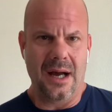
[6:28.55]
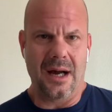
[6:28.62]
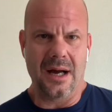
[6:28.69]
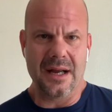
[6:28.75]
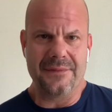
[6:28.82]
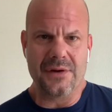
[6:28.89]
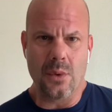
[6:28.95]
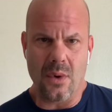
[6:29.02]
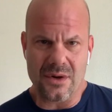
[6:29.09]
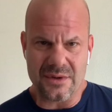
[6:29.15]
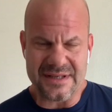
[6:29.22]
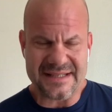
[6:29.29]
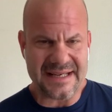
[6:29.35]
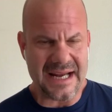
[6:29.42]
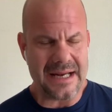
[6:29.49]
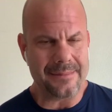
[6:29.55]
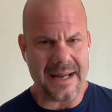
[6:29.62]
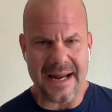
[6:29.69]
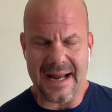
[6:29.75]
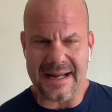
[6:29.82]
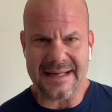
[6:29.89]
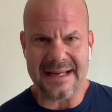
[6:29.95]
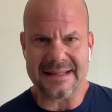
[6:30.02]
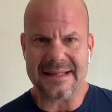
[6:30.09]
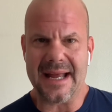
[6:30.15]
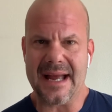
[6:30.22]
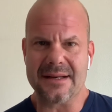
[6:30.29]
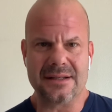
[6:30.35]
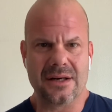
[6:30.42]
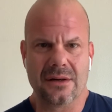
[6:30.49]
if you want to escape, hey, I get
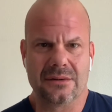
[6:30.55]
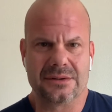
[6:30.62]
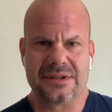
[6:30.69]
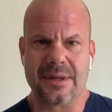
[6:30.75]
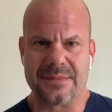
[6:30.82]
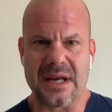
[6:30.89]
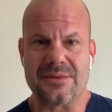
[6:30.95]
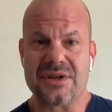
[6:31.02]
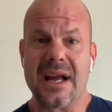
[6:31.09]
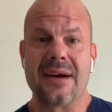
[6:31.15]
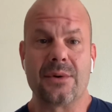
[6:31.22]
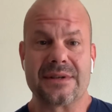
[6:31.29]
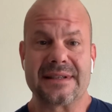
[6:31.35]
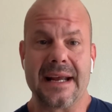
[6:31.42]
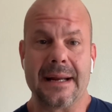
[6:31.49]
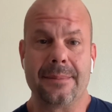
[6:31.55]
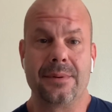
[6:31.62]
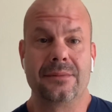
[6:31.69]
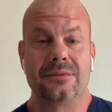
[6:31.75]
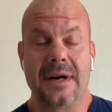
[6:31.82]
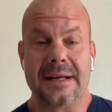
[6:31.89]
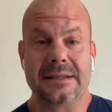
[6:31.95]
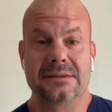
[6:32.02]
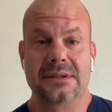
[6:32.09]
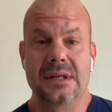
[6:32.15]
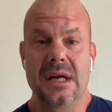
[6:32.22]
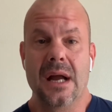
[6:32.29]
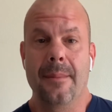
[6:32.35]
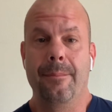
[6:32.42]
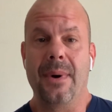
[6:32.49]
that. Sometimes you got to escape, right?
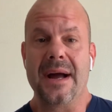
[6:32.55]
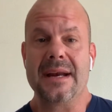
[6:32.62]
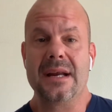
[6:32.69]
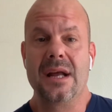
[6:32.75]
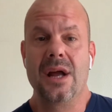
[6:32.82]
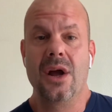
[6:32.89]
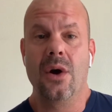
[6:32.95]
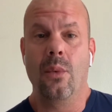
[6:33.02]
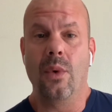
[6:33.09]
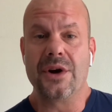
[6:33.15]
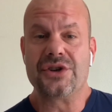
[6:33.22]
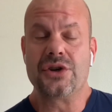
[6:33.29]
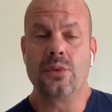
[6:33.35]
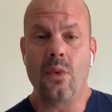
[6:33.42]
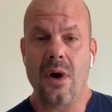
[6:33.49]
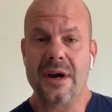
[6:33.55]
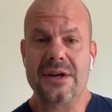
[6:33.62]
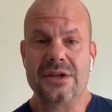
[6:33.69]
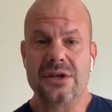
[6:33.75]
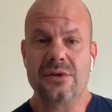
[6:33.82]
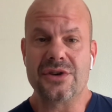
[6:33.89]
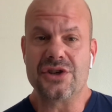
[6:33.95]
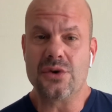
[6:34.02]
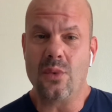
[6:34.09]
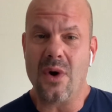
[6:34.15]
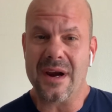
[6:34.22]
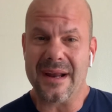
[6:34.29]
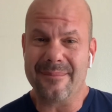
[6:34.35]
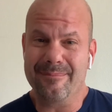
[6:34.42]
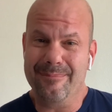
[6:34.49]
But what you want to do is you
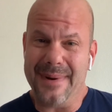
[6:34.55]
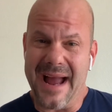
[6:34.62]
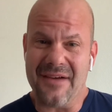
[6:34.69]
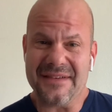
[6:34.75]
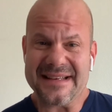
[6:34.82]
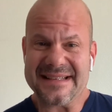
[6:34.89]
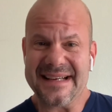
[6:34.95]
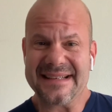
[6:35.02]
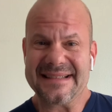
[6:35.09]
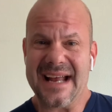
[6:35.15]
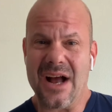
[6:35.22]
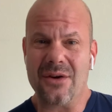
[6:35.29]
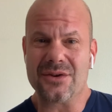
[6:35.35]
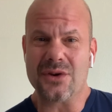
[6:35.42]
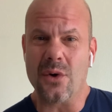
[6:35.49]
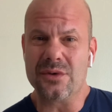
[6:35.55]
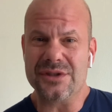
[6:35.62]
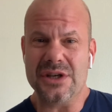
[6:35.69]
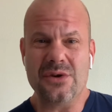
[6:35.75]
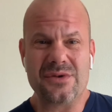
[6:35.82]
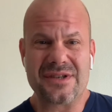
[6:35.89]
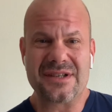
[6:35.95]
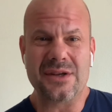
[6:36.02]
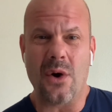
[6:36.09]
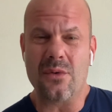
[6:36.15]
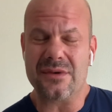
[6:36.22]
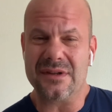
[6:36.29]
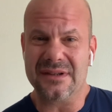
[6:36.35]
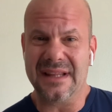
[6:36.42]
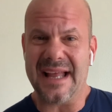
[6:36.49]
want to balance things out.
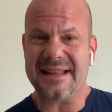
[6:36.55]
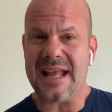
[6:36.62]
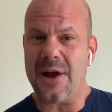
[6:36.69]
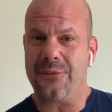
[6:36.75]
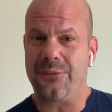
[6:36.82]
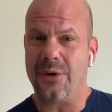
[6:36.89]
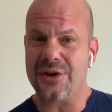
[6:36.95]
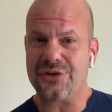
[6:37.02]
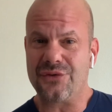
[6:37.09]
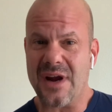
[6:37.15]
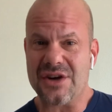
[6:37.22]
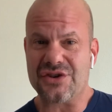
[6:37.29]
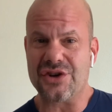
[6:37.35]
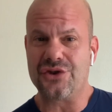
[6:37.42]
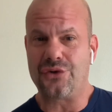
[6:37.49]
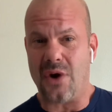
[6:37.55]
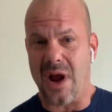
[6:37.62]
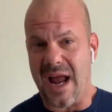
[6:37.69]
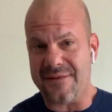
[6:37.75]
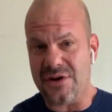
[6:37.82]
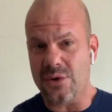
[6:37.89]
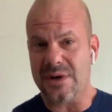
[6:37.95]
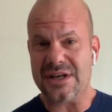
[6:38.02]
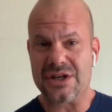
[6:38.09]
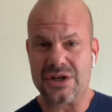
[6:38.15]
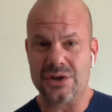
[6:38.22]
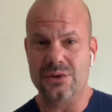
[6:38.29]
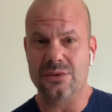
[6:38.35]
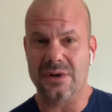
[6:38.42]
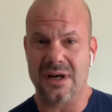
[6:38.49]
Don't let that frustration drive you
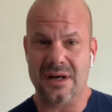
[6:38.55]
into